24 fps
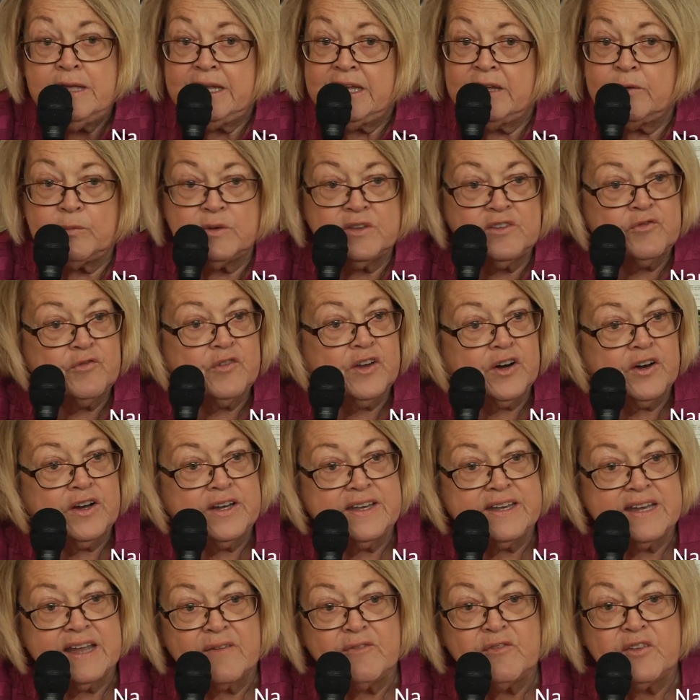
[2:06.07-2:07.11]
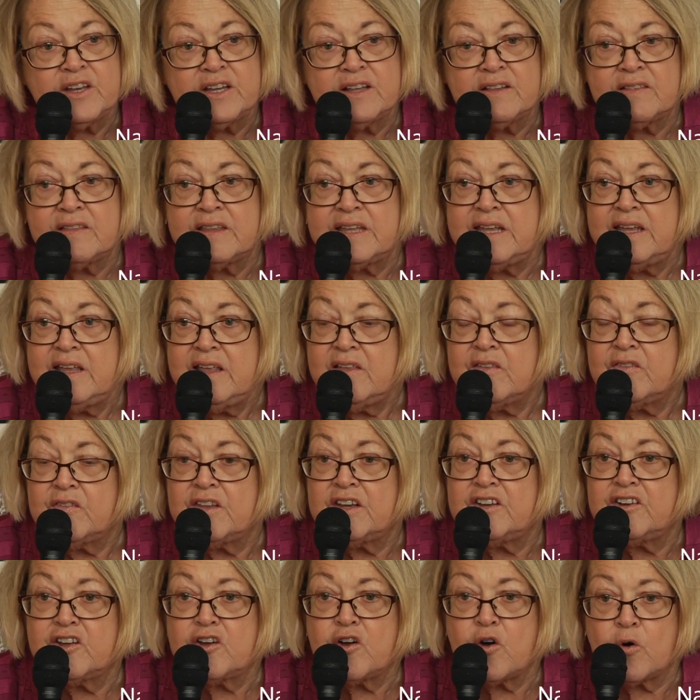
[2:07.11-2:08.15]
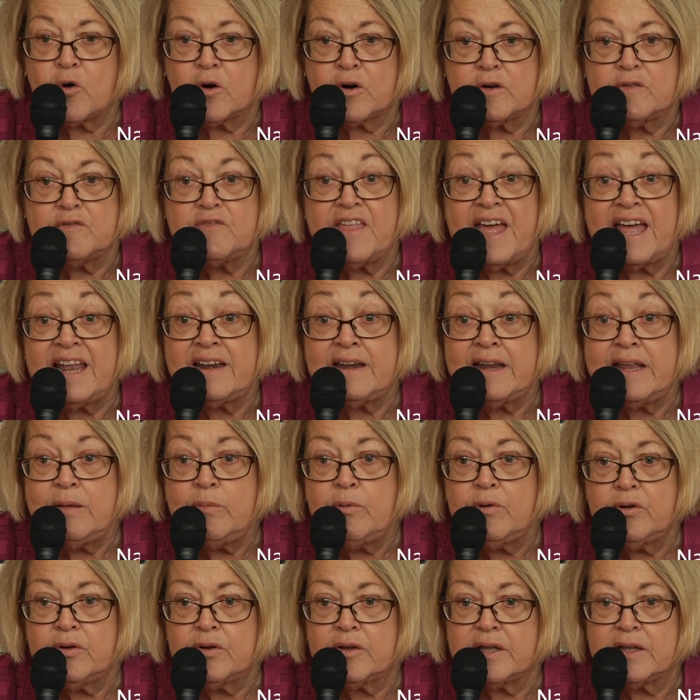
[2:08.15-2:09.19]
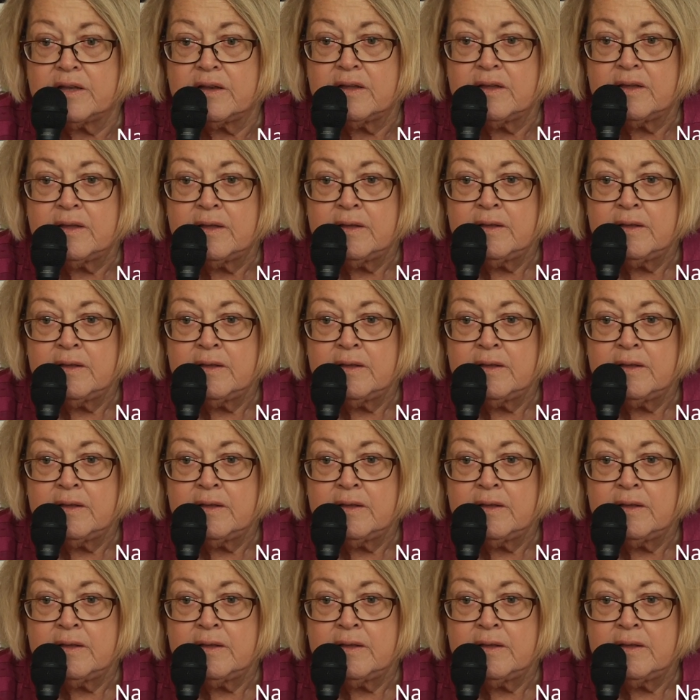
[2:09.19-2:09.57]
It was very definitely the decor of that neighborhood.